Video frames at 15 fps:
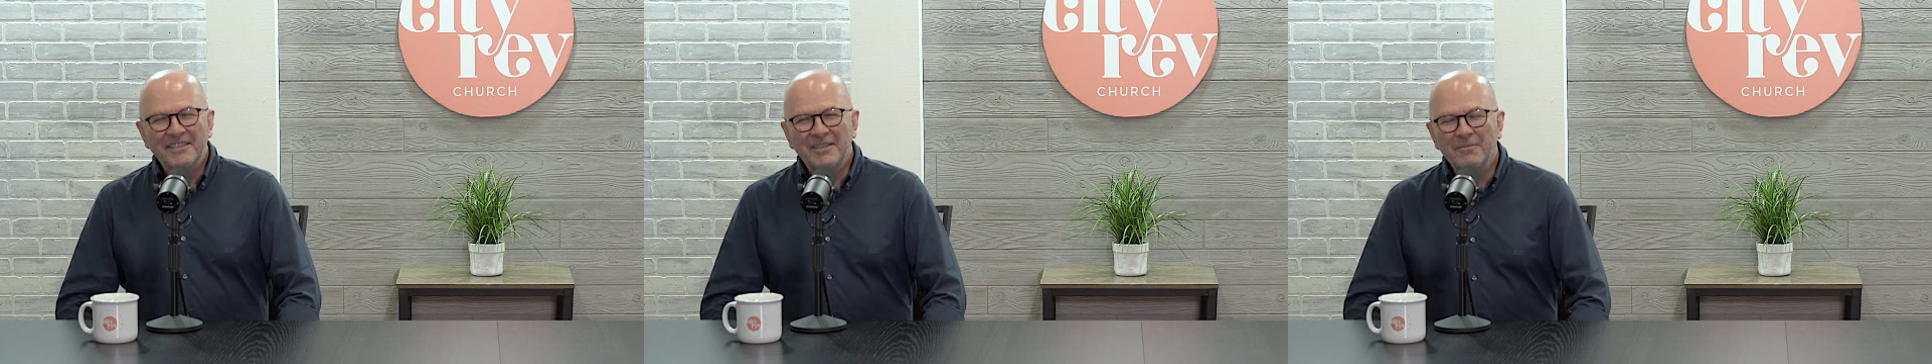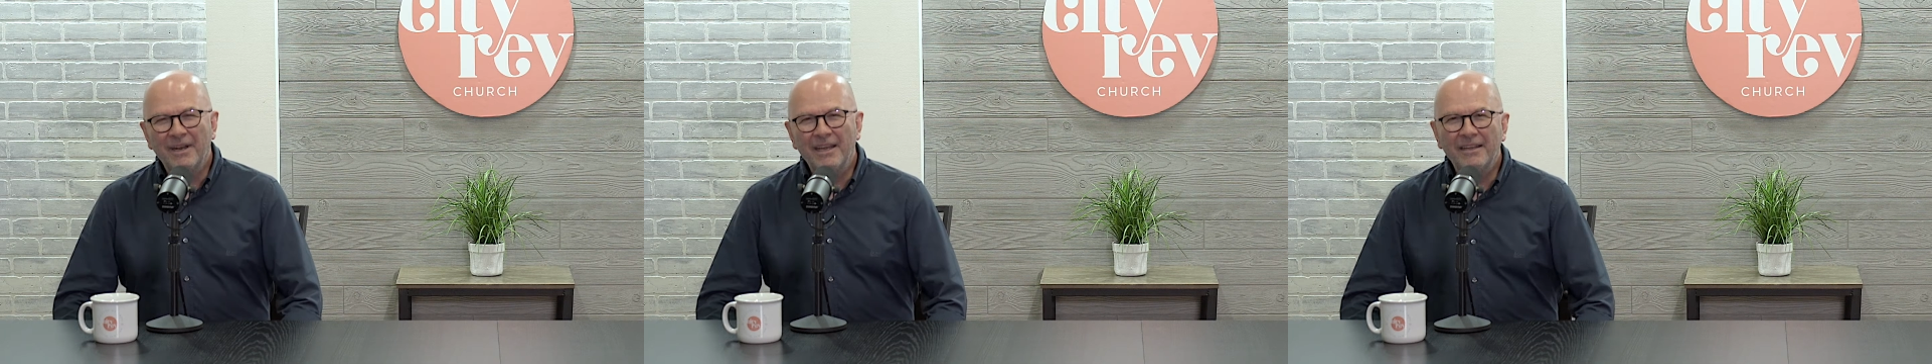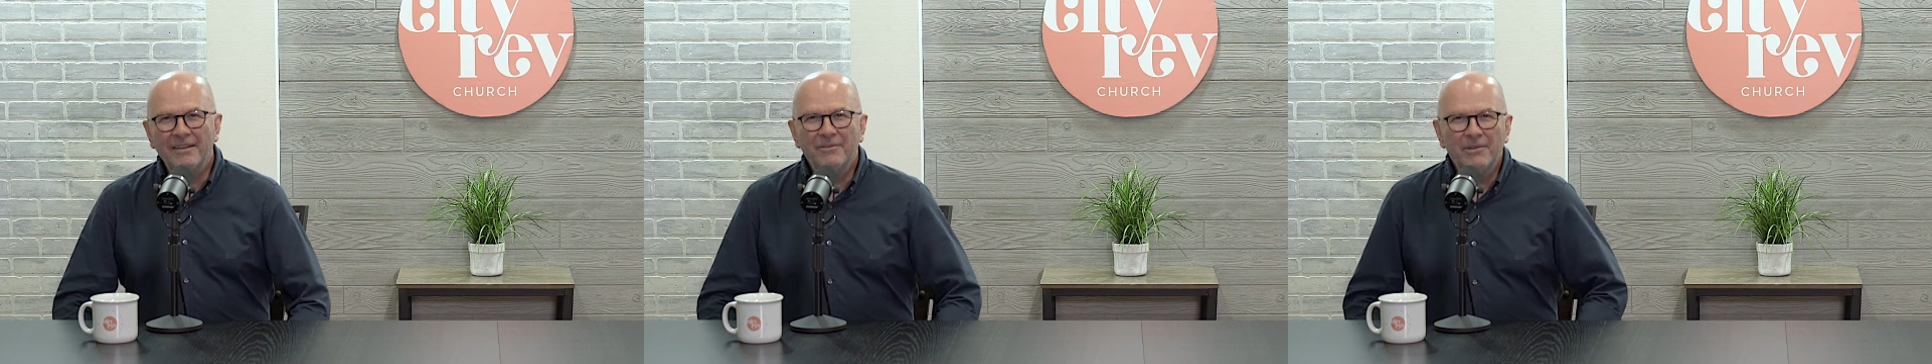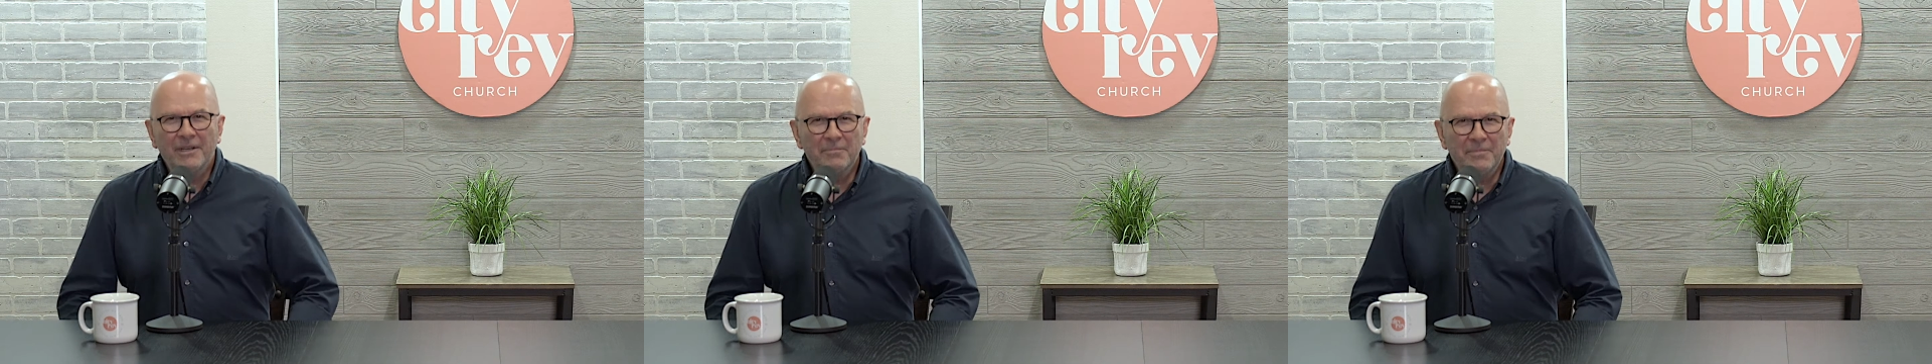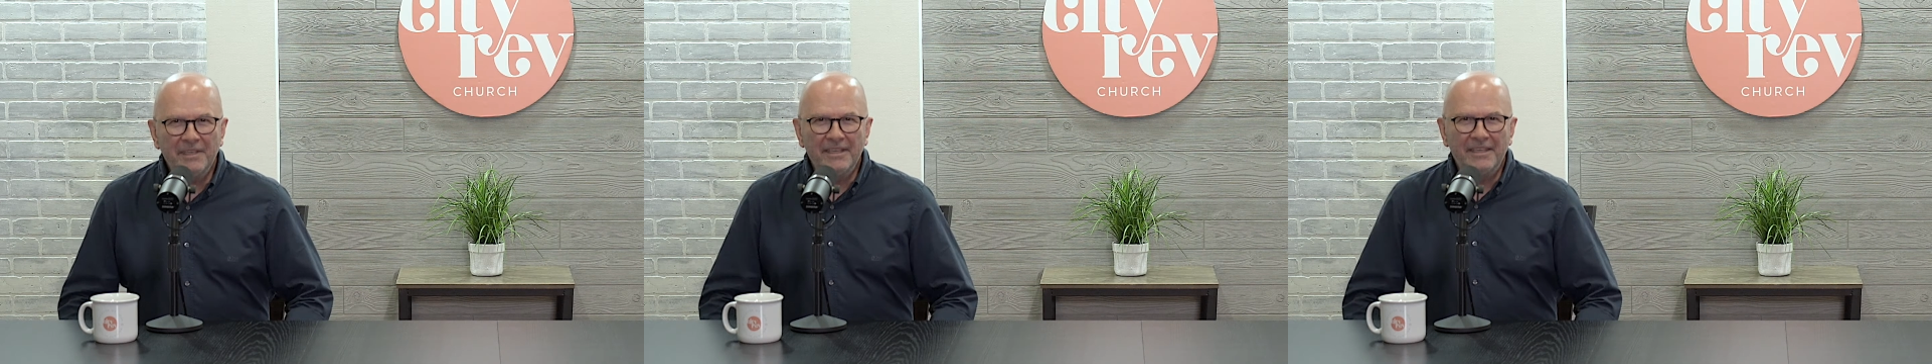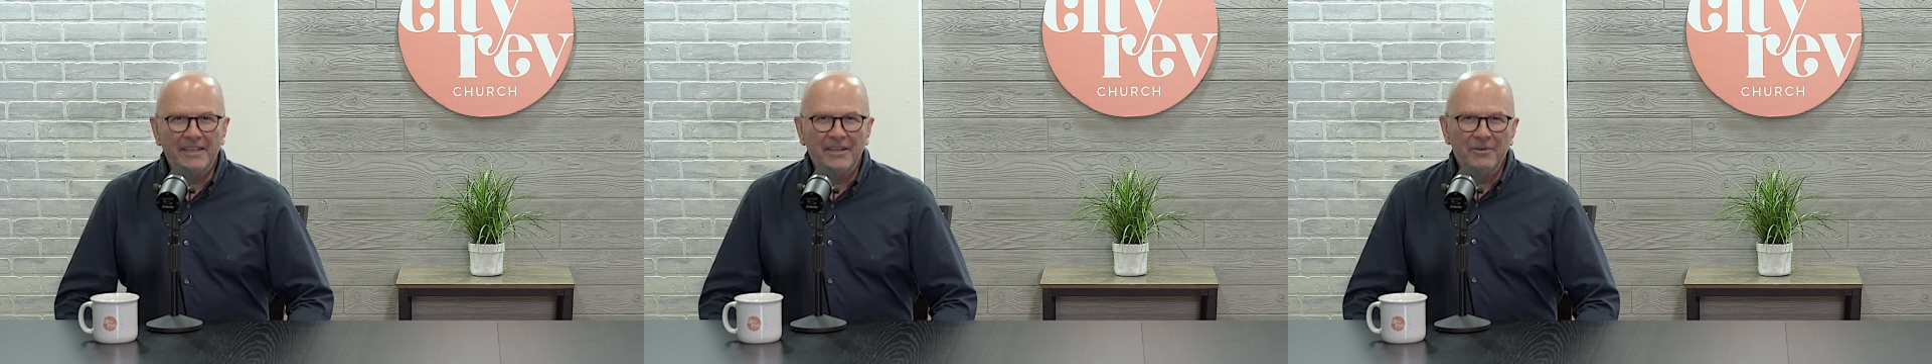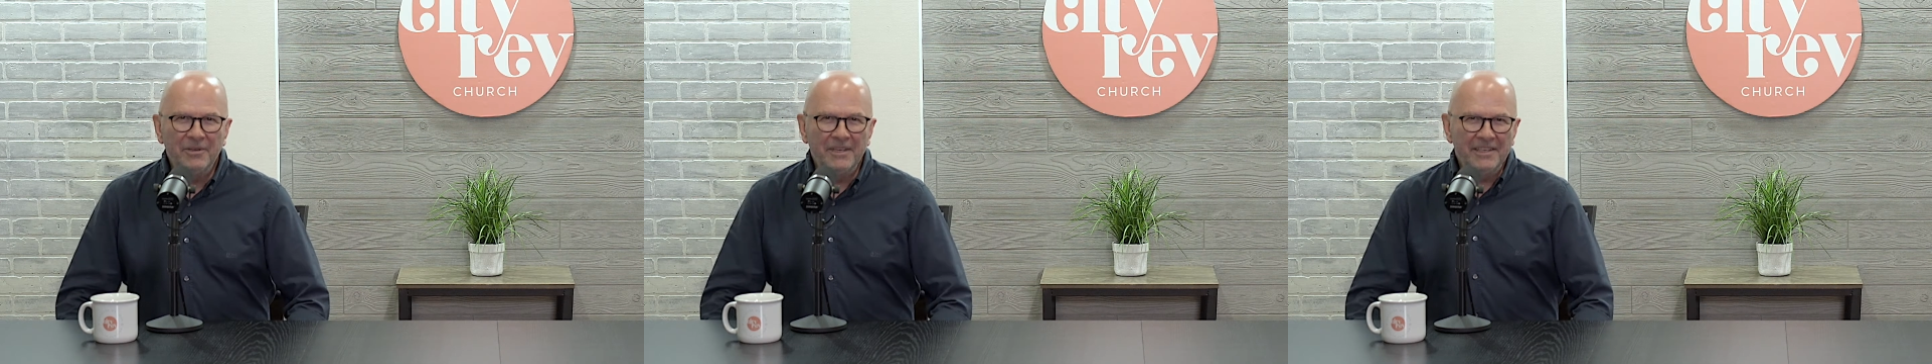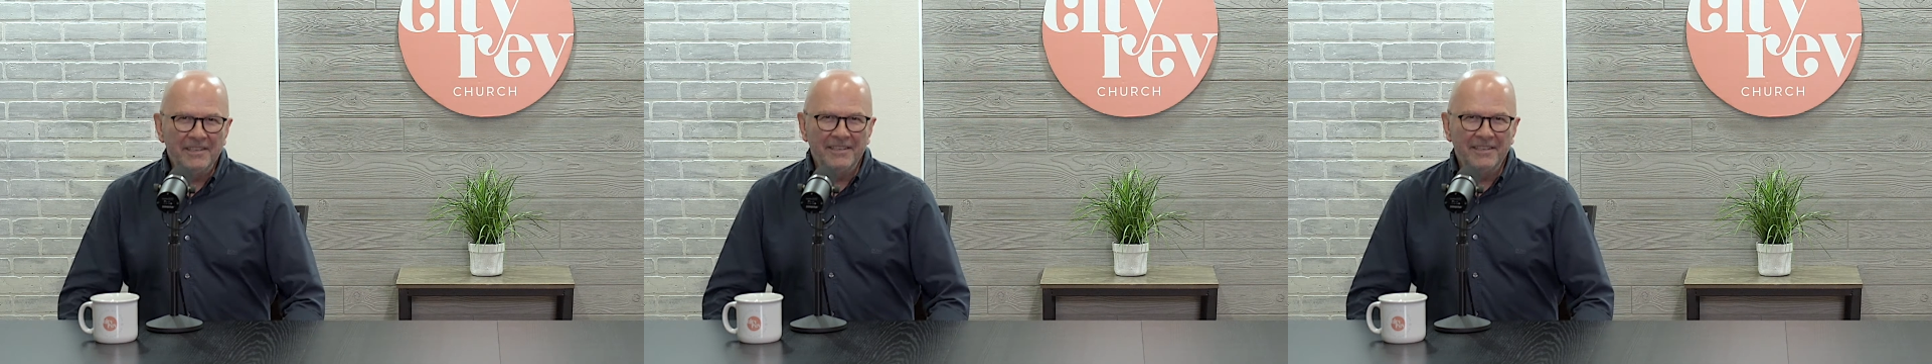so my rugby career